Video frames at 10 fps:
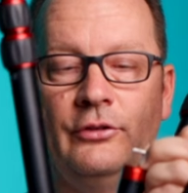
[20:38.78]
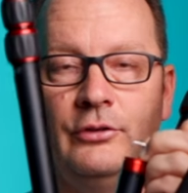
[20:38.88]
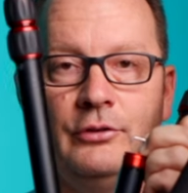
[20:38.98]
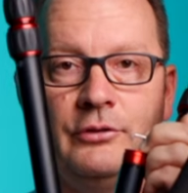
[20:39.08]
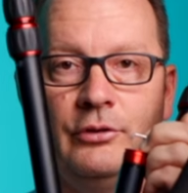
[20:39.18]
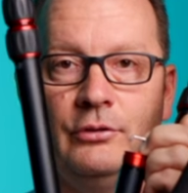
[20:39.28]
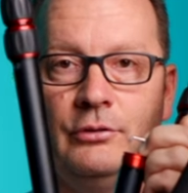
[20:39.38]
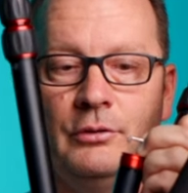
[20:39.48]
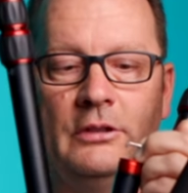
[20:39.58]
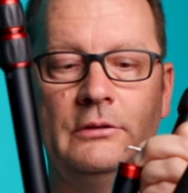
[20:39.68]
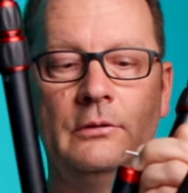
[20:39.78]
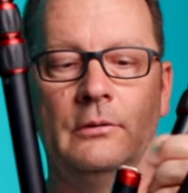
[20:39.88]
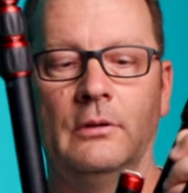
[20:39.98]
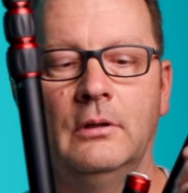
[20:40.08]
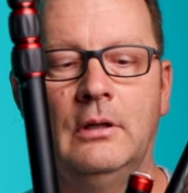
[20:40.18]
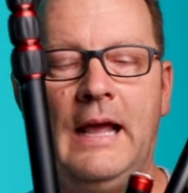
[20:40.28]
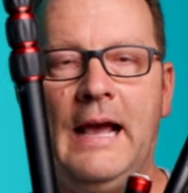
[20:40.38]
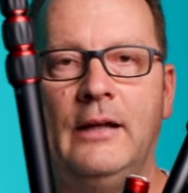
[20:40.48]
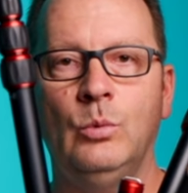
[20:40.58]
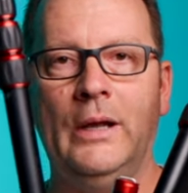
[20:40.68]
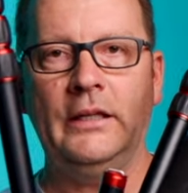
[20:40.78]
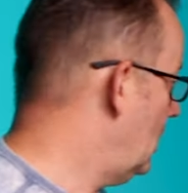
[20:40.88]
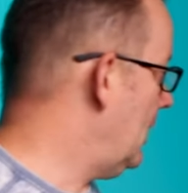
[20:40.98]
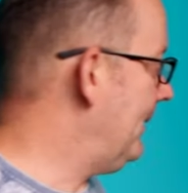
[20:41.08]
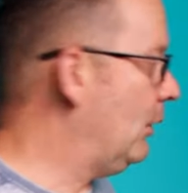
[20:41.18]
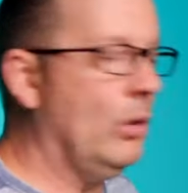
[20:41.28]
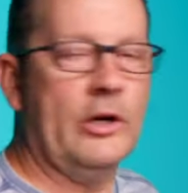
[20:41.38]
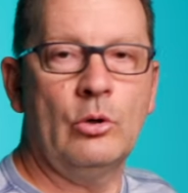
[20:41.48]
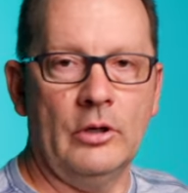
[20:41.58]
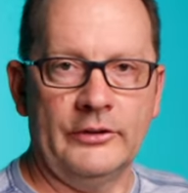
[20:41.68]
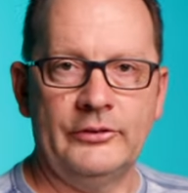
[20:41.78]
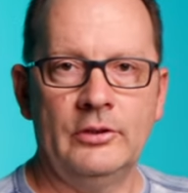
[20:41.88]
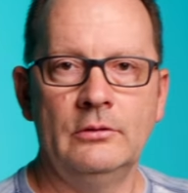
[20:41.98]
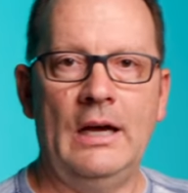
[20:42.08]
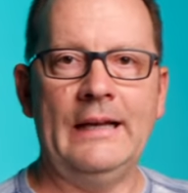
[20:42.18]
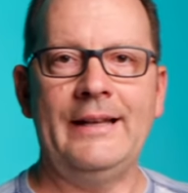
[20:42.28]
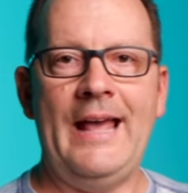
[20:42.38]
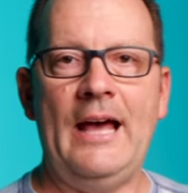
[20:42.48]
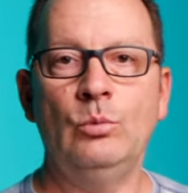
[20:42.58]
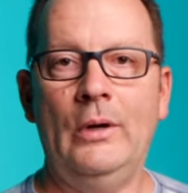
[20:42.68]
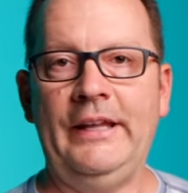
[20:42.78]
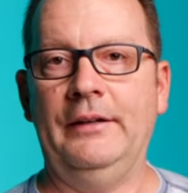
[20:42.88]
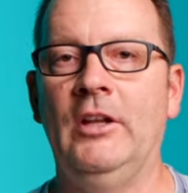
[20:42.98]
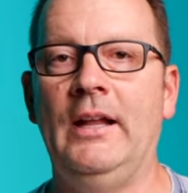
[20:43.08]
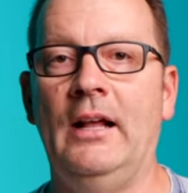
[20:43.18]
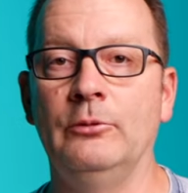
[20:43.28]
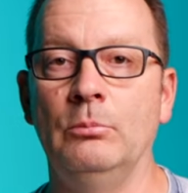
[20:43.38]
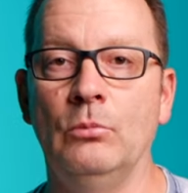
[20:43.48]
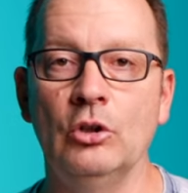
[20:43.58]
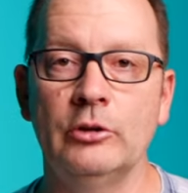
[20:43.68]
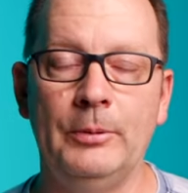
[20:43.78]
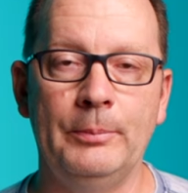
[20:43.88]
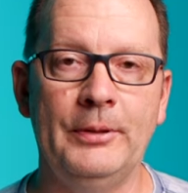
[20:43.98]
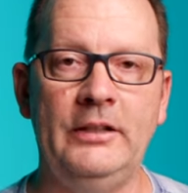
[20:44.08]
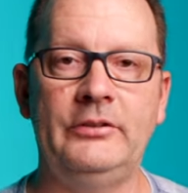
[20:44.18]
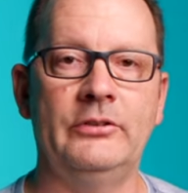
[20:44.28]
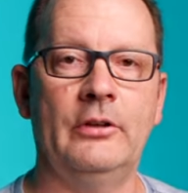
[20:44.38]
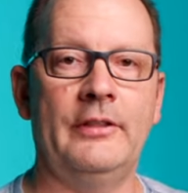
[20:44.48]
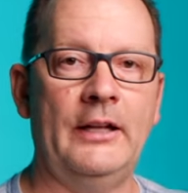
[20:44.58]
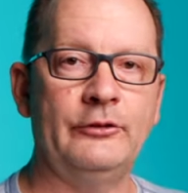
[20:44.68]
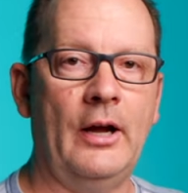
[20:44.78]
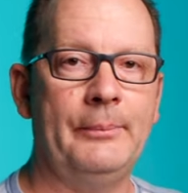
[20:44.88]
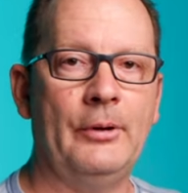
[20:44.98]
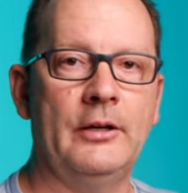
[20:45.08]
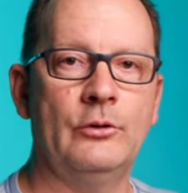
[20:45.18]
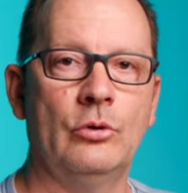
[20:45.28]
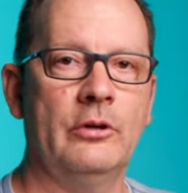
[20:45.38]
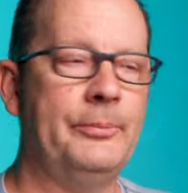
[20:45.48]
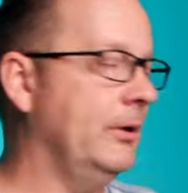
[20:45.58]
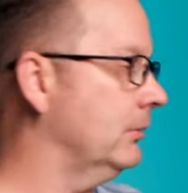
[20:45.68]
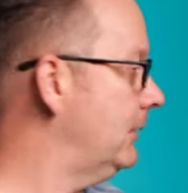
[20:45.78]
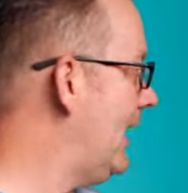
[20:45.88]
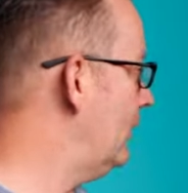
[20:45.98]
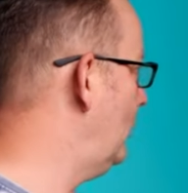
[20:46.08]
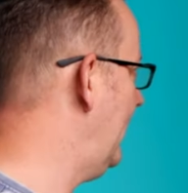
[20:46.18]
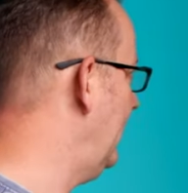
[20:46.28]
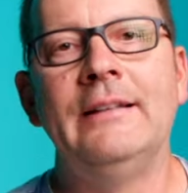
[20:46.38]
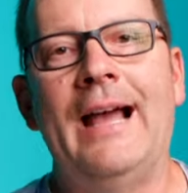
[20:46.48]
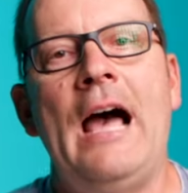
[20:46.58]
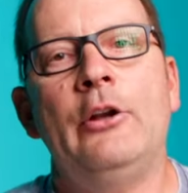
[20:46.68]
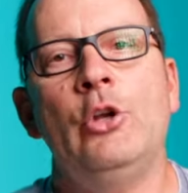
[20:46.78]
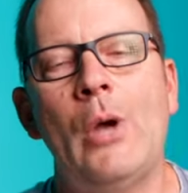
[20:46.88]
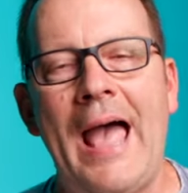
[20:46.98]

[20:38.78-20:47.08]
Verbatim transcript: you to add weight. On my workhorse, I can add weight. It has multiple places on that tripod in order to be able to add weight. Now, how do you